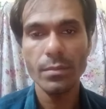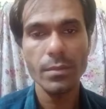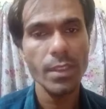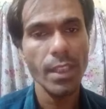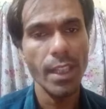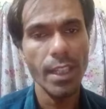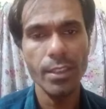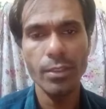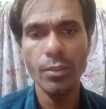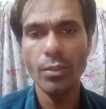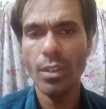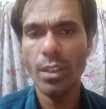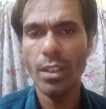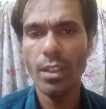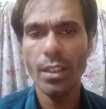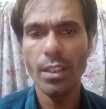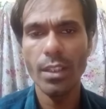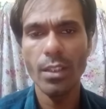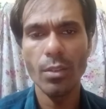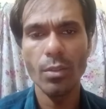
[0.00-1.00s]
As you
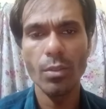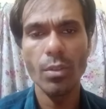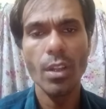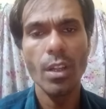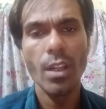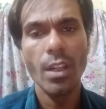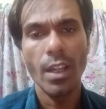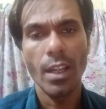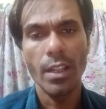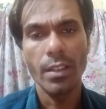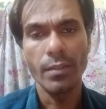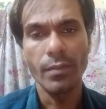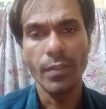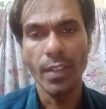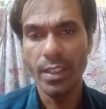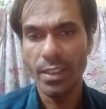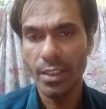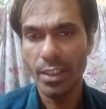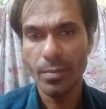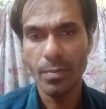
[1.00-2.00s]
earlier know,
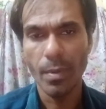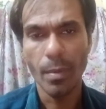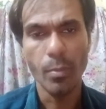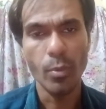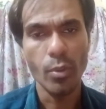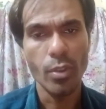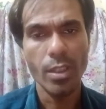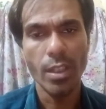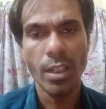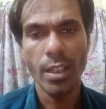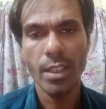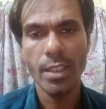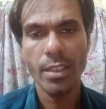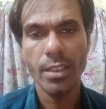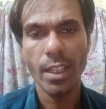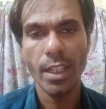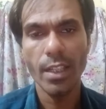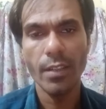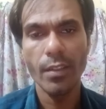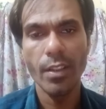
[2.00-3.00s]
when this proportionality
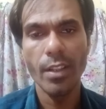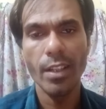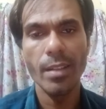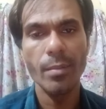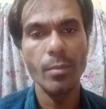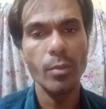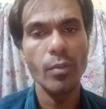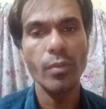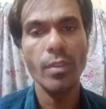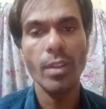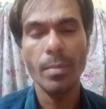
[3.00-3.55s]
sign will remove,